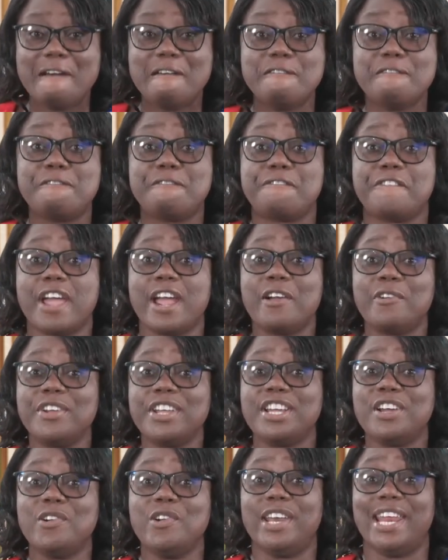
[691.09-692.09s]

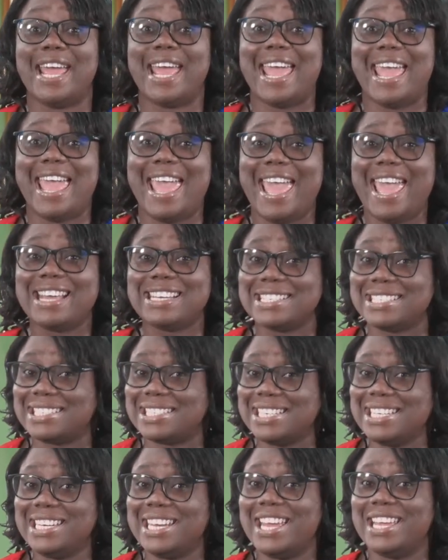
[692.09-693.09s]
Very good.
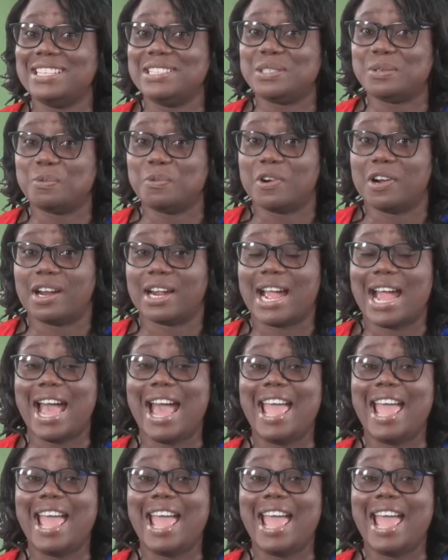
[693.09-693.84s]
Excellent work.